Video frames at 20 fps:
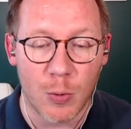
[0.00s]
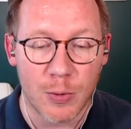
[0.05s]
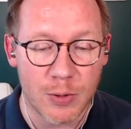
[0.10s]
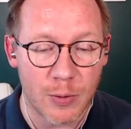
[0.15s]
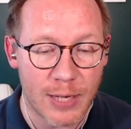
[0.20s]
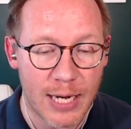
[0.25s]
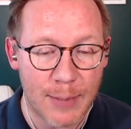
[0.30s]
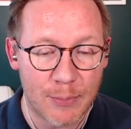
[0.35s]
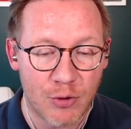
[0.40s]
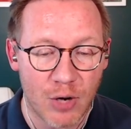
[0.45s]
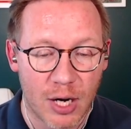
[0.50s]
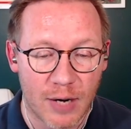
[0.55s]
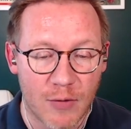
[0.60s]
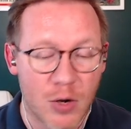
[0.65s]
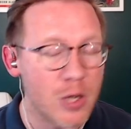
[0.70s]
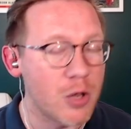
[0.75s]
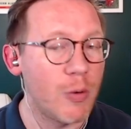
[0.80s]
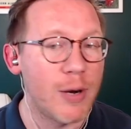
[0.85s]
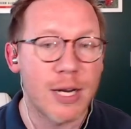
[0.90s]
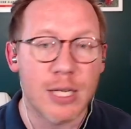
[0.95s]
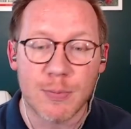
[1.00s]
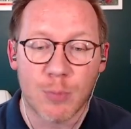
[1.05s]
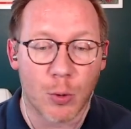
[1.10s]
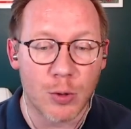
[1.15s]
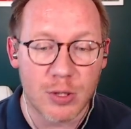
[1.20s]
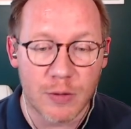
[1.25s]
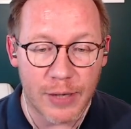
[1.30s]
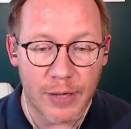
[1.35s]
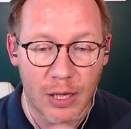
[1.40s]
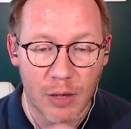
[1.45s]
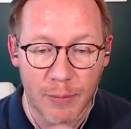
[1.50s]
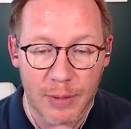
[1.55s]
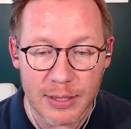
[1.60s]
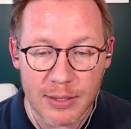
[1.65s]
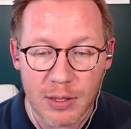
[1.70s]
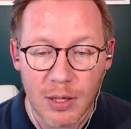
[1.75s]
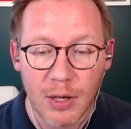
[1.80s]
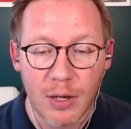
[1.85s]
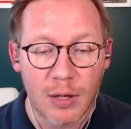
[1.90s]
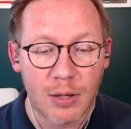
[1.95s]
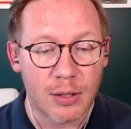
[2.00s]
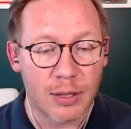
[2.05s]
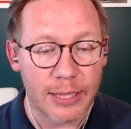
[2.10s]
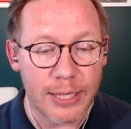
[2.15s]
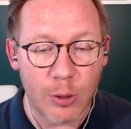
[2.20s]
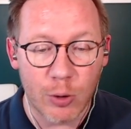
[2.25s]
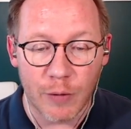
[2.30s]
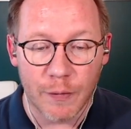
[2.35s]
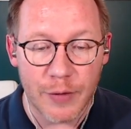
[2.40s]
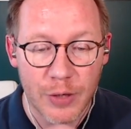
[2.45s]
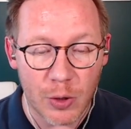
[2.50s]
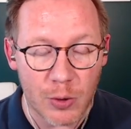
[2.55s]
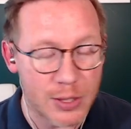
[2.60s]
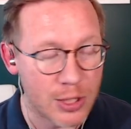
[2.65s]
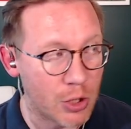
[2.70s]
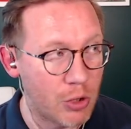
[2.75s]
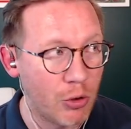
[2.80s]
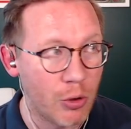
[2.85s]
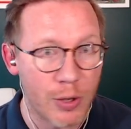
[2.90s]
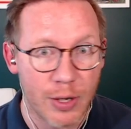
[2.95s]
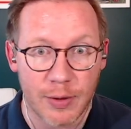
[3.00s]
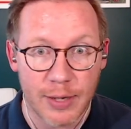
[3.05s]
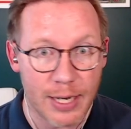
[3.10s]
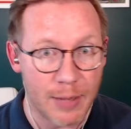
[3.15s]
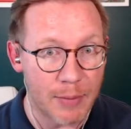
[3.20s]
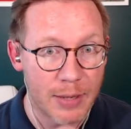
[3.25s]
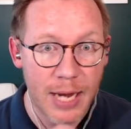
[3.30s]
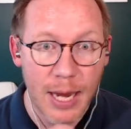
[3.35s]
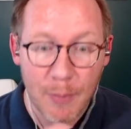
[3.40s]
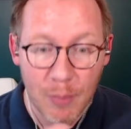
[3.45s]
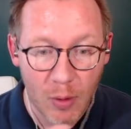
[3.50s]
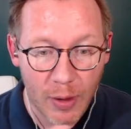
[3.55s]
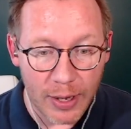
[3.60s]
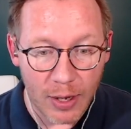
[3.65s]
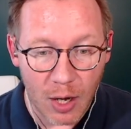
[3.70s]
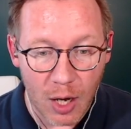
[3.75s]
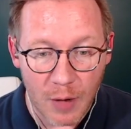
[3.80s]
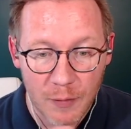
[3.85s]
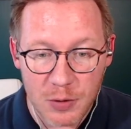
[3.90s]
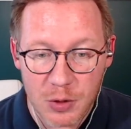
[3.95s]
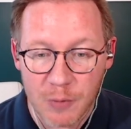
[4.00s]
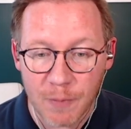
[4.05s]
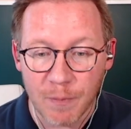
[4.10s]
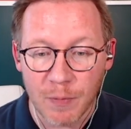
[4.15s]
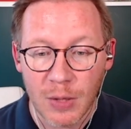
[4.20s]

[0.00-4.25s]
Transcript: So keep track of all the latest sports developments, league reviews, including the NBA playoffs,